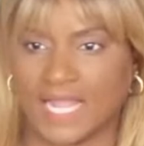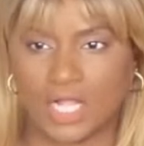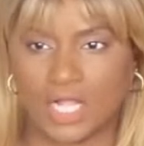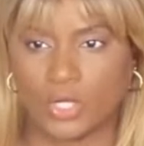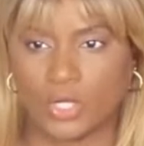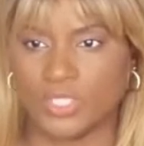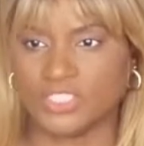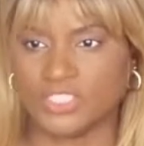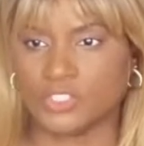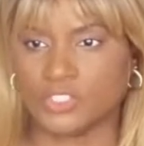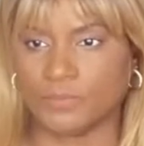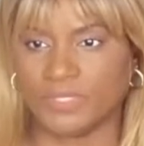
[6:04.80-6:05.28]

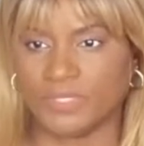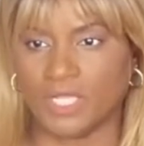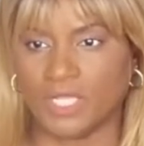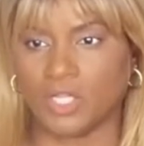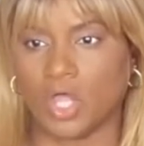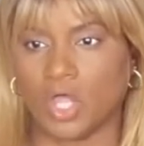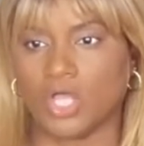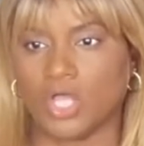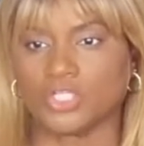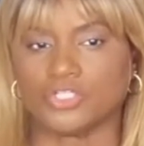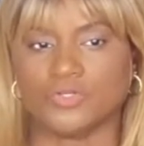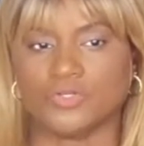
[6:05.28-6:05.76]
not going to be
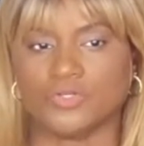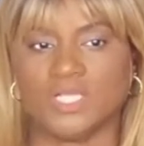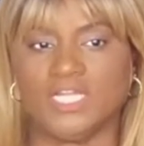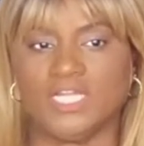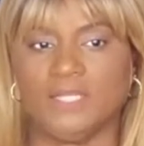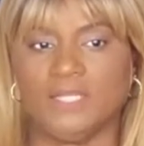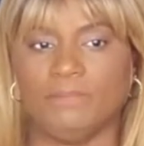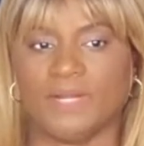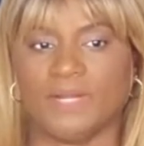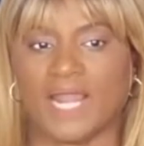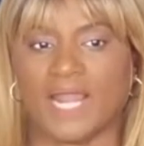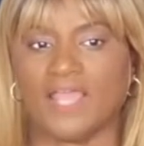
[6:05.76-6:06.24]
a long
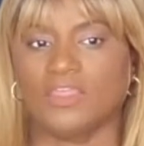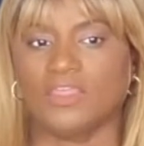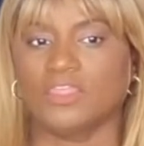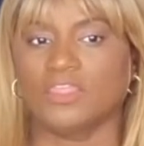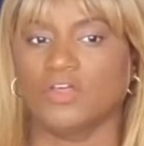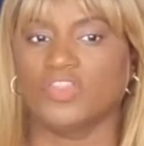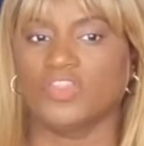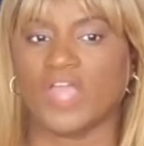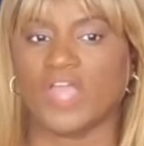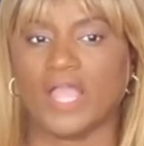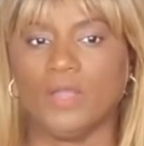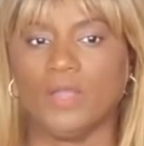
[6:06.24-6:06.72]
training, but I
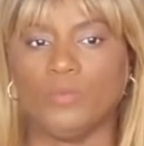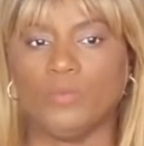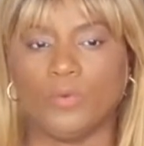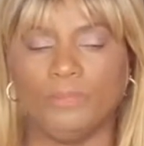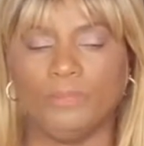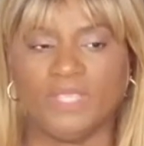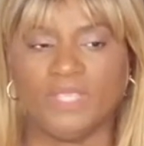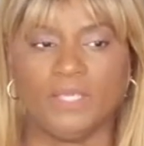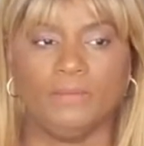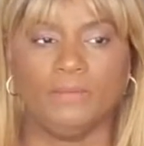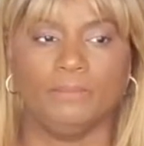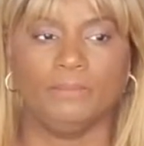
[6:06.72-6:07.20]
thought that it
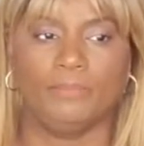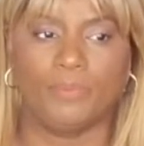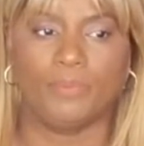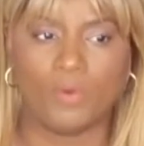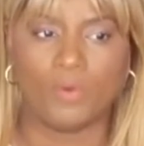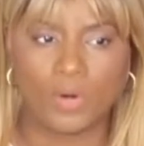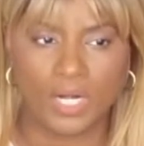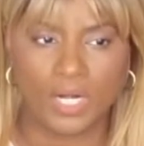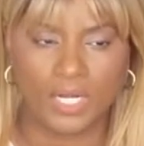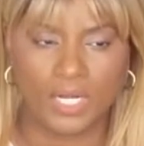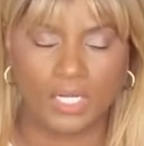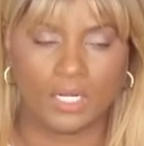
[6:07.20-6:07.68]
will be
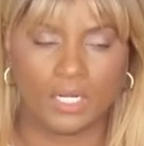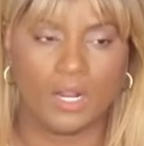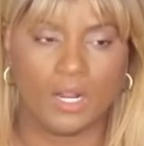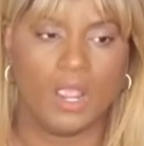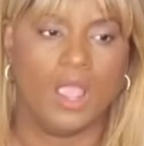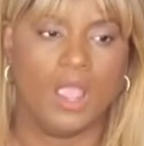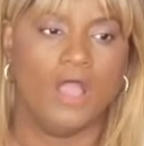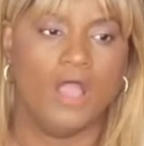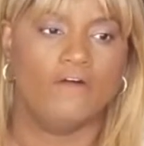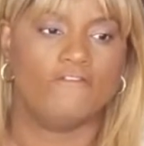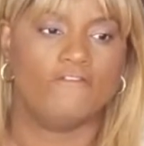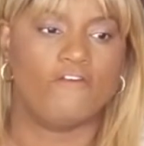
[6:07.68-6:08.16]
important
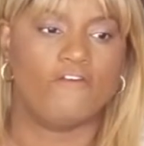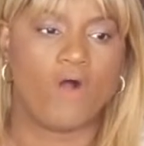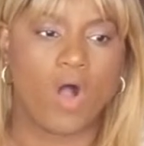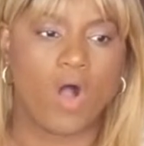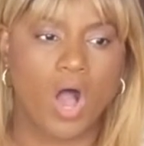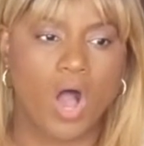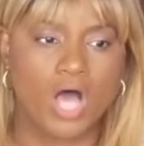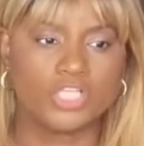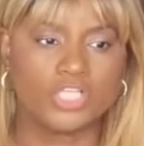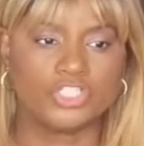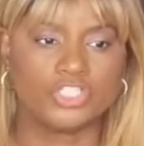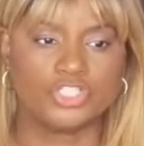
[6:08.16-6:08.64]

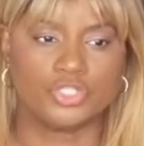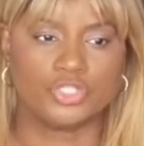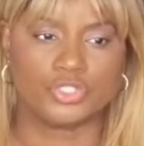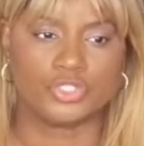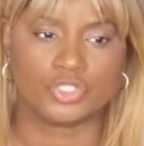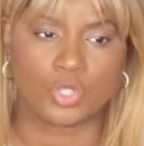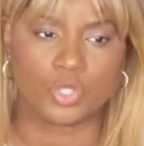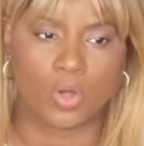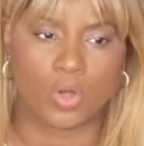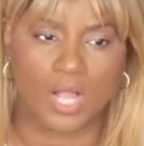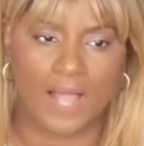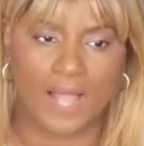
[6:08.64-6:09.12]
for us
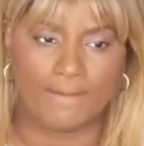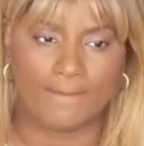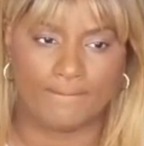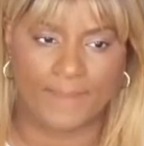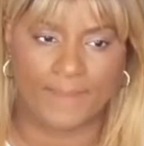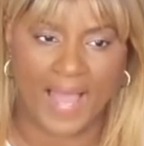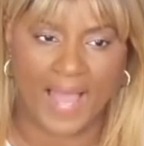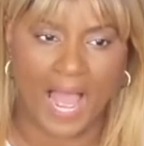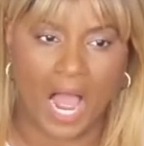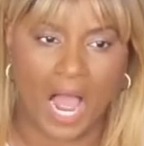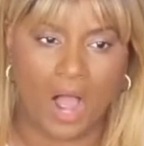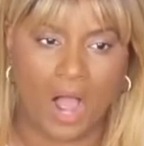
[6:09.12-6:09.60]
to talk
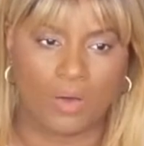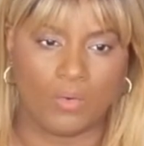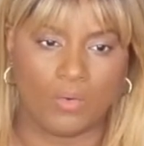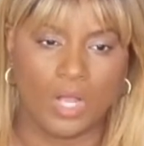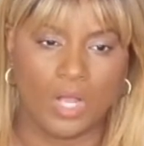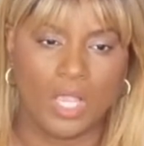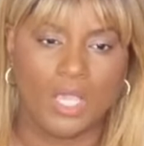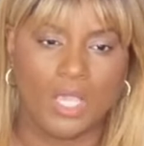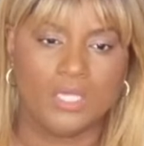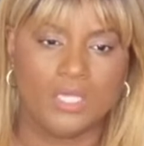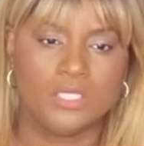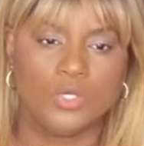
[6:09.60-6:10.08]

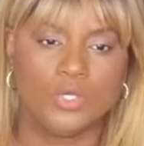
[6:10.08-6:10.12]
about,